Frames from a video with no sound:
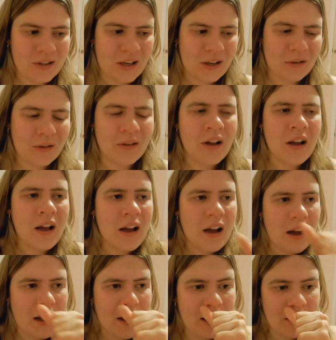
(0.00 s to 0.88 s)
Channel,
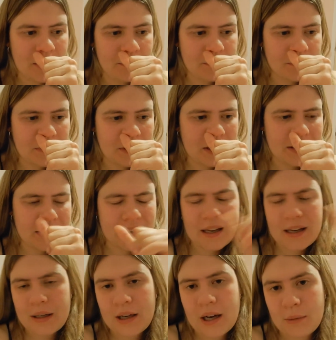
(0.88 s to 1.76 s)
because
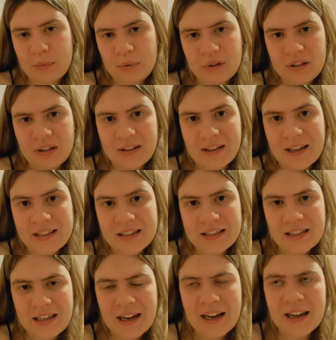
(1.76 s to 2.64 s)
I uploaded that
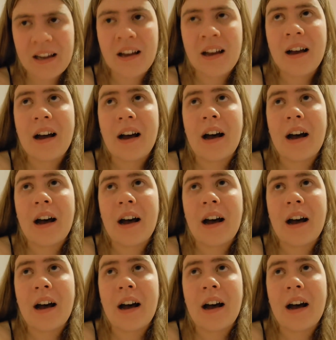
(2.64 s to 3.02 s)
today.